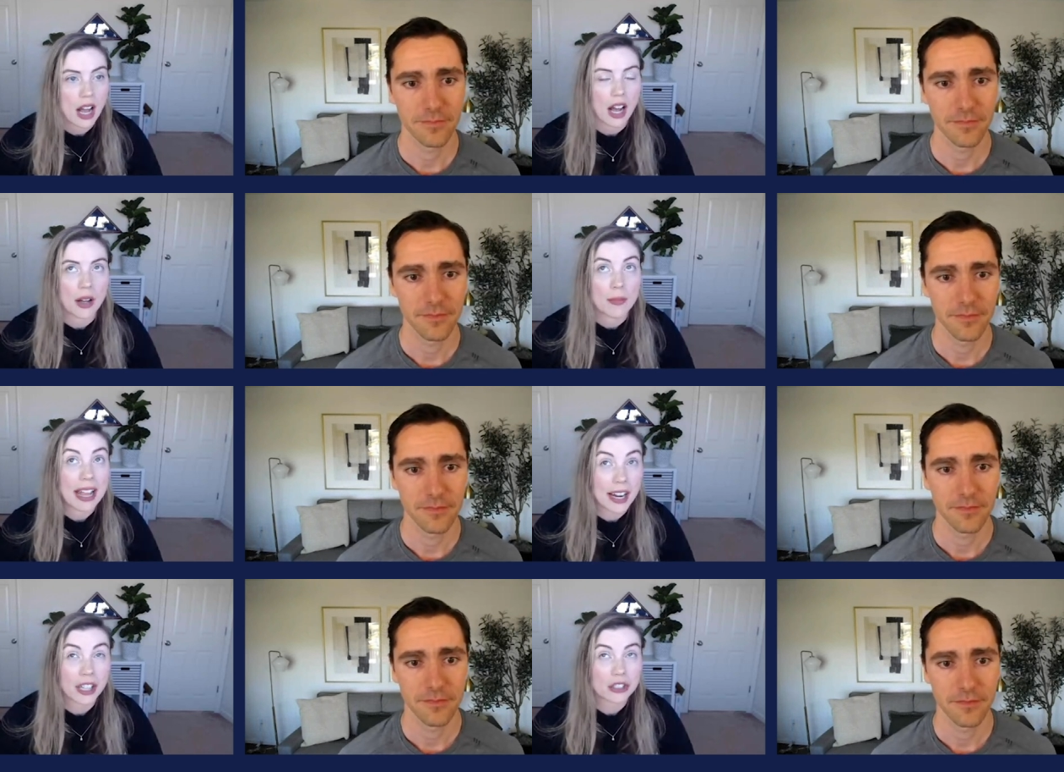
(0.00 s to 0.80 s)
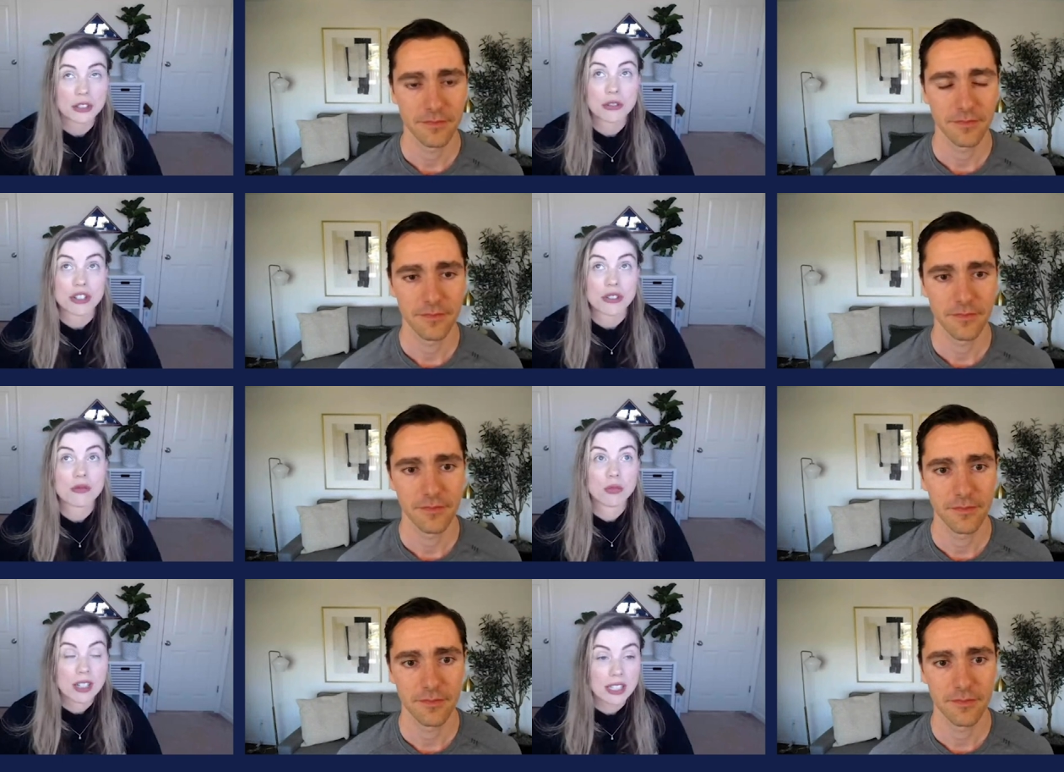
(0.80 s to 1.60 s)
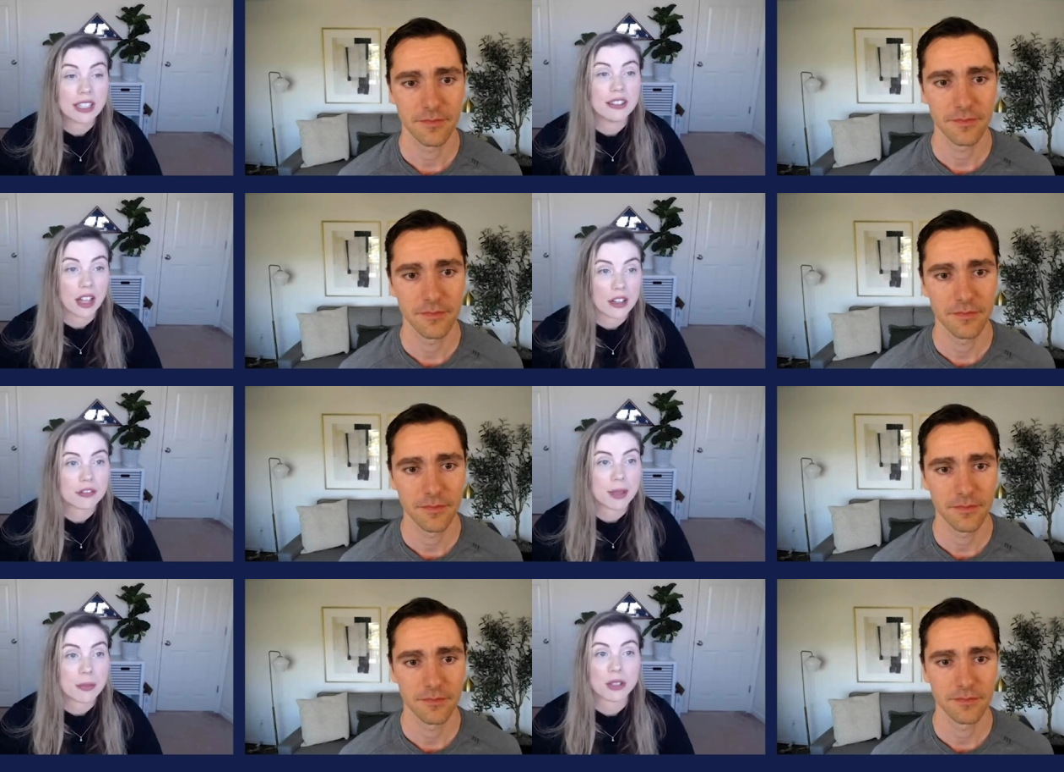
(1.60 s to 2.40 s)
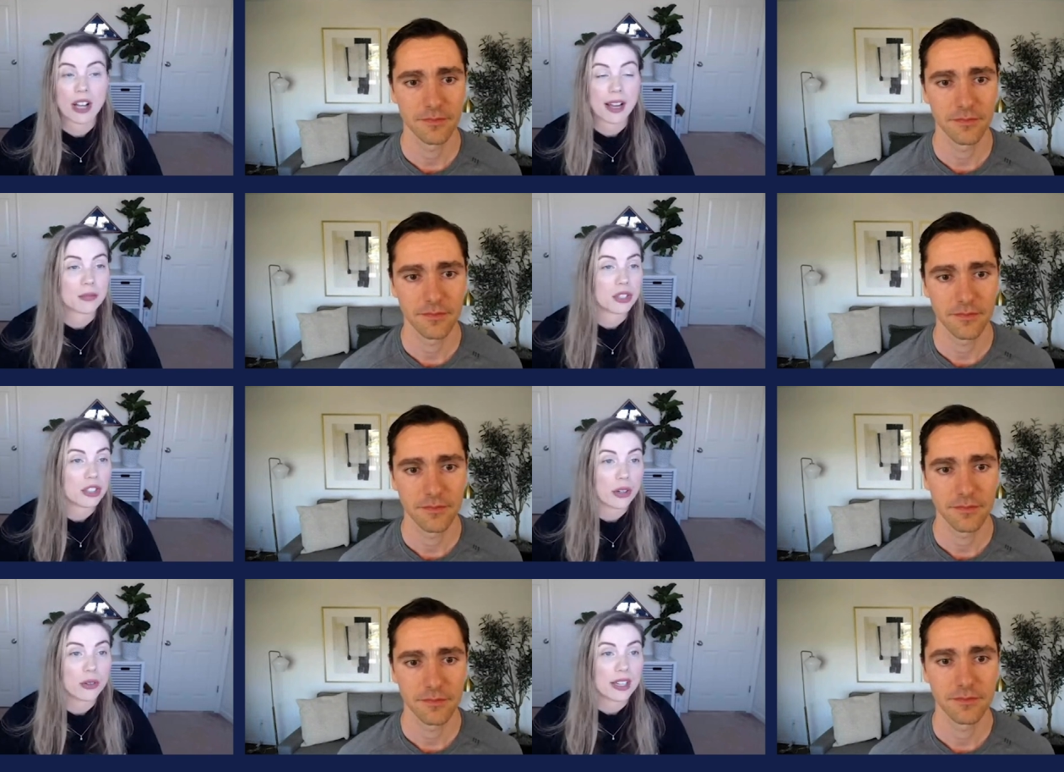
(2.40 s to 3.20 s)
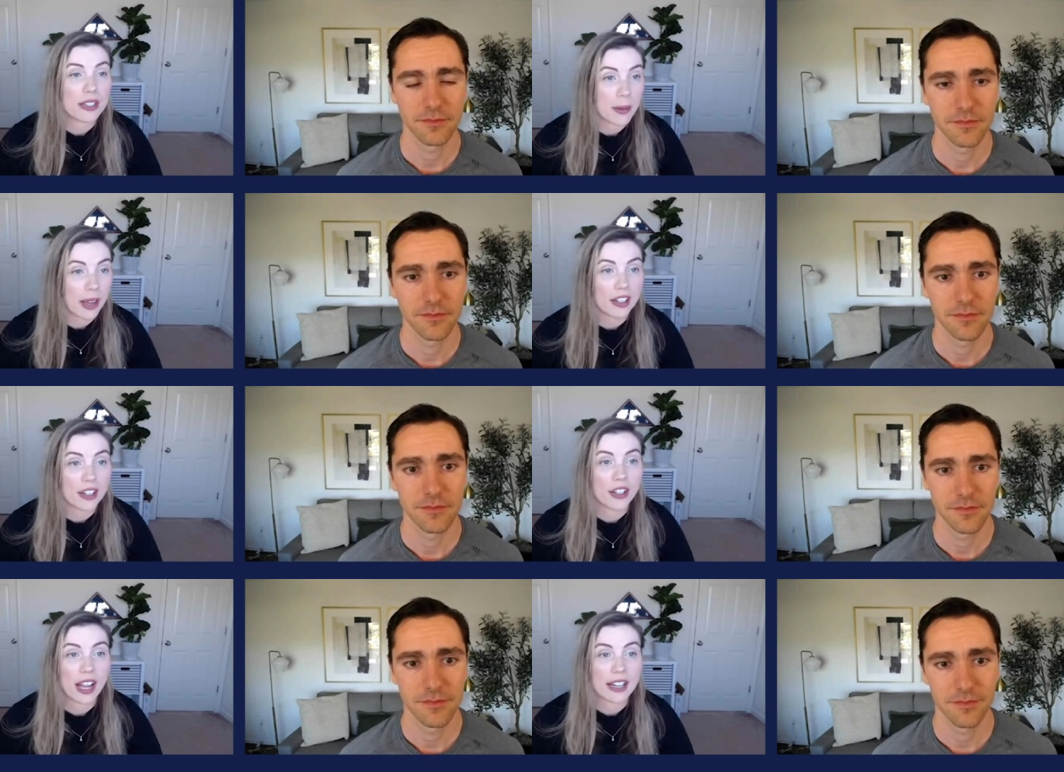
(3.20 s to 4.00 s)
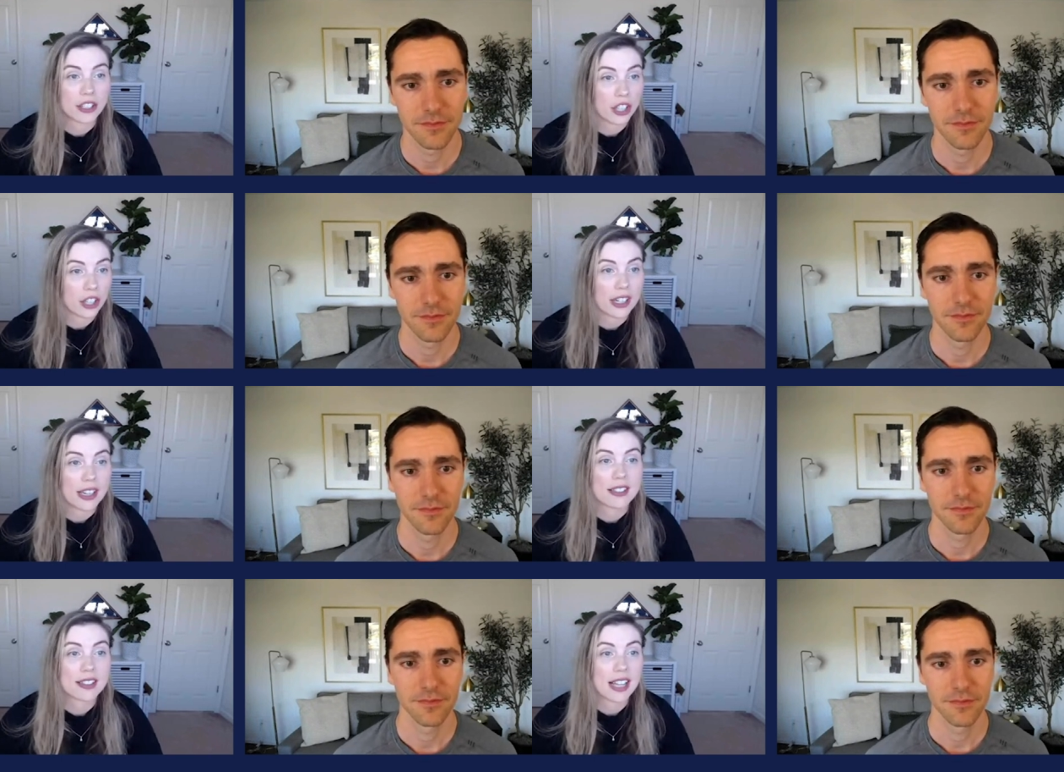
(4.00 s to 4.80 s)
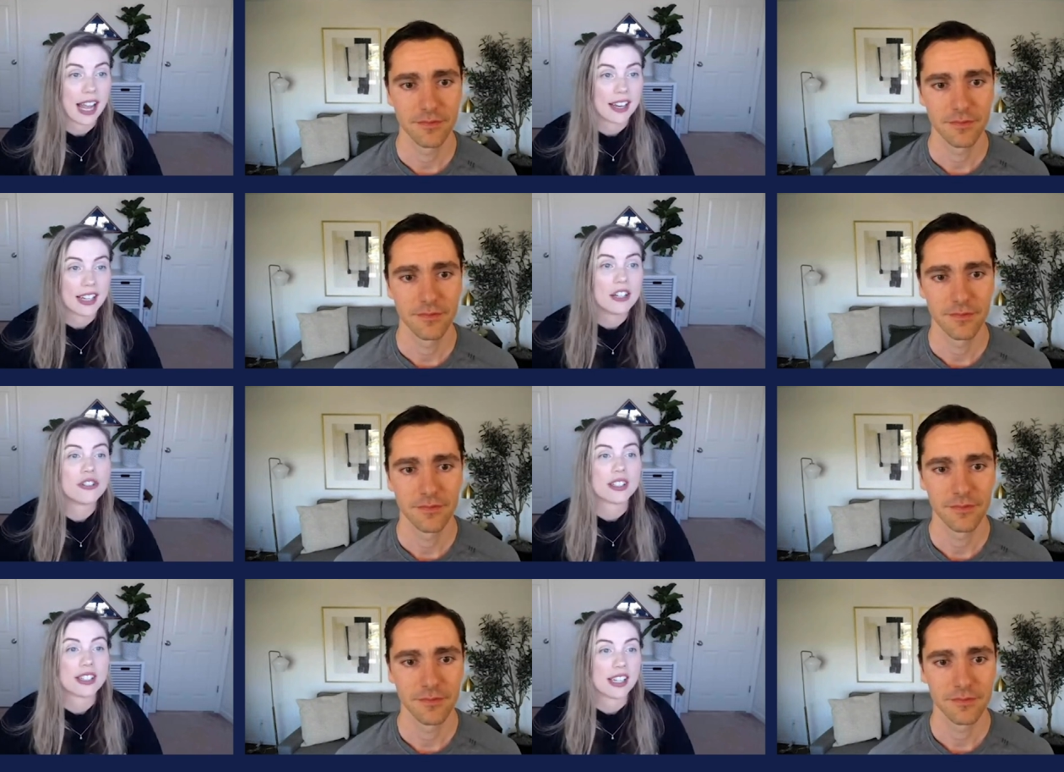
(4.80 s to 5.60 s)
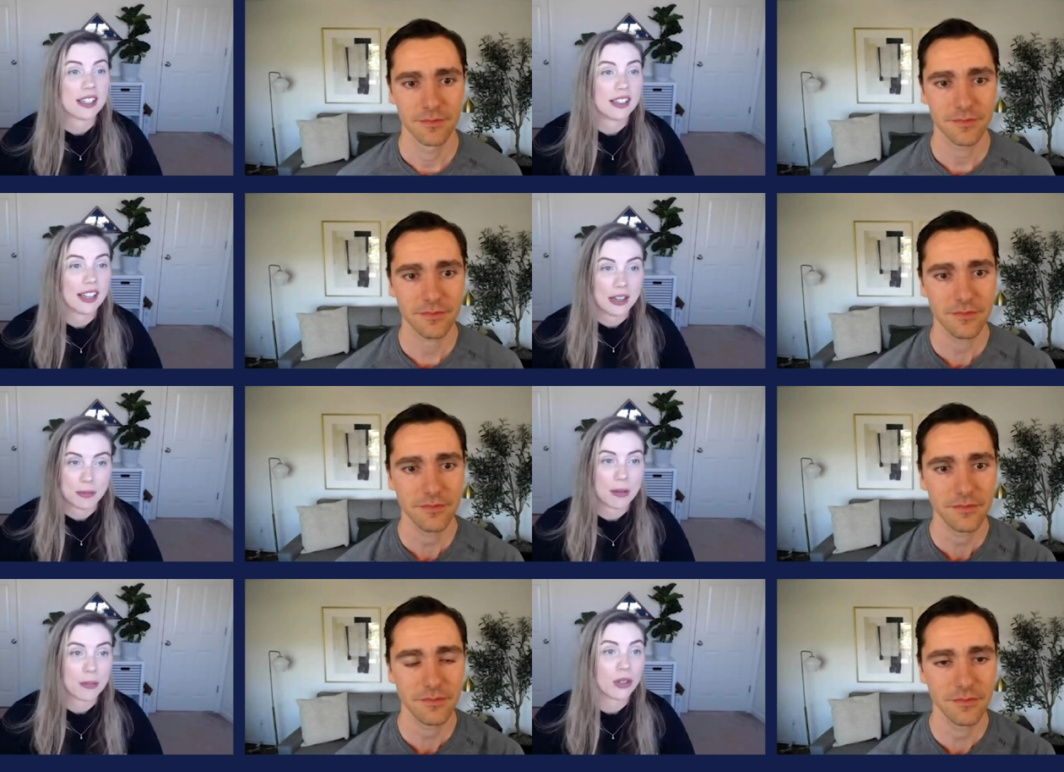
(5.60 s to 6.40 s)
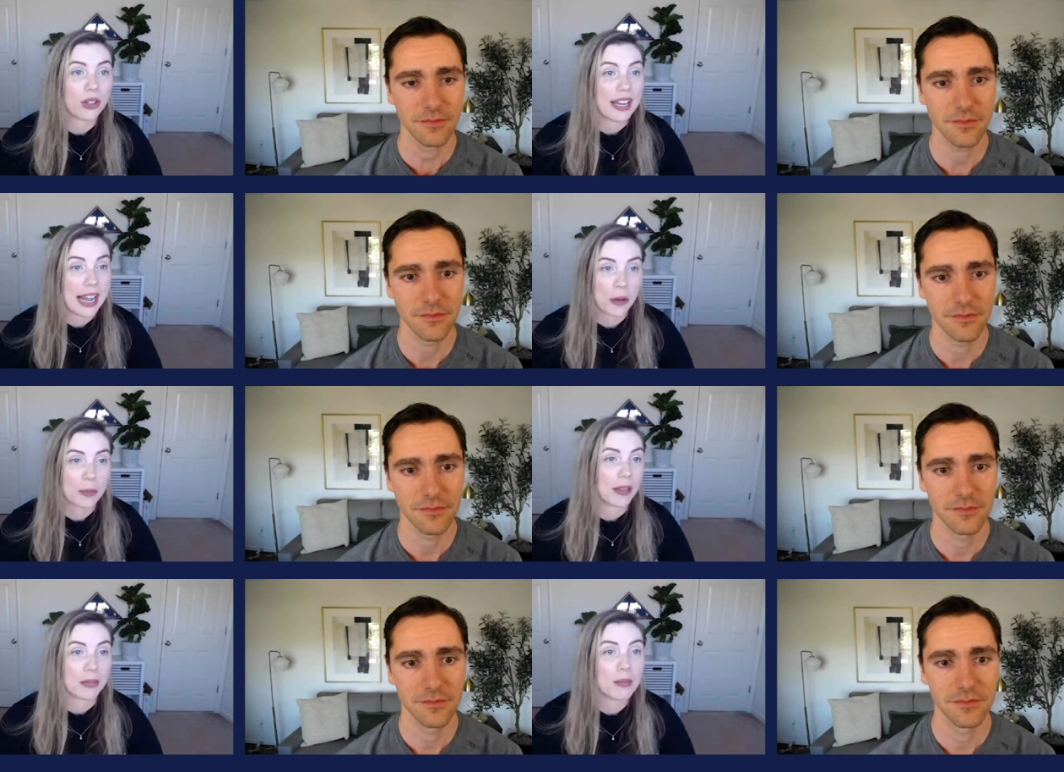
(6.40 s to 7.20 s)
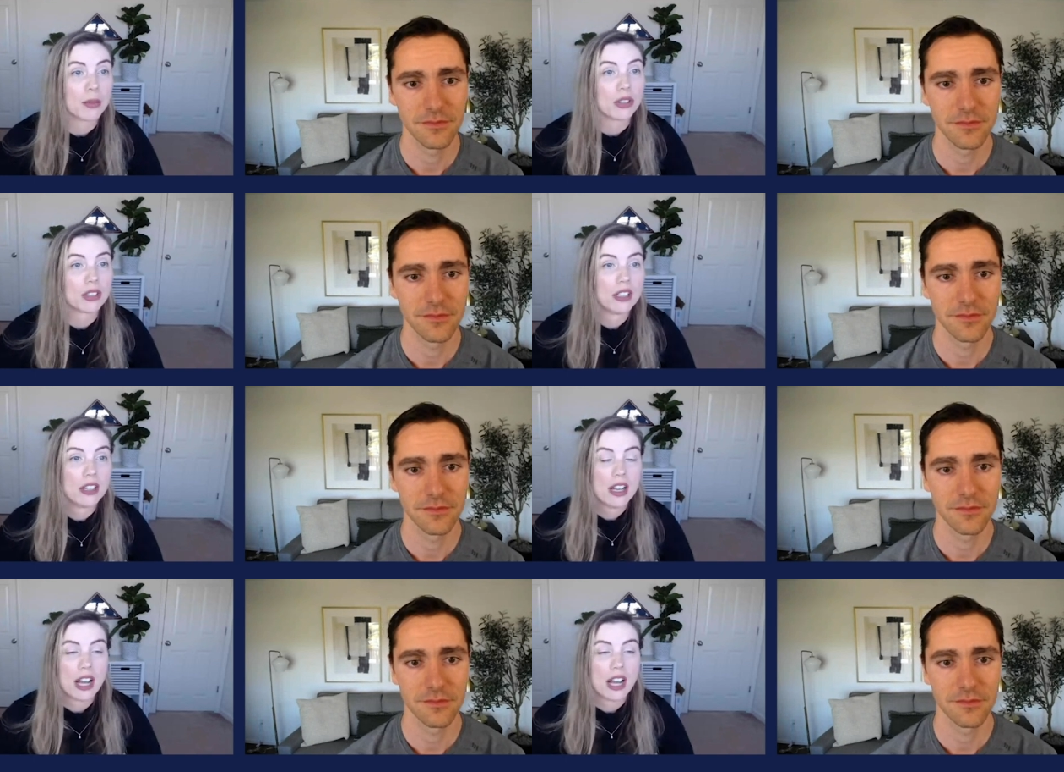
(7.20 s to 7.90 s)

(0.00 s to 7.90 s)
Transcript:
Speaker 1: Um, and I also just really love people. I am so inspired and curious and interested in people and helping people.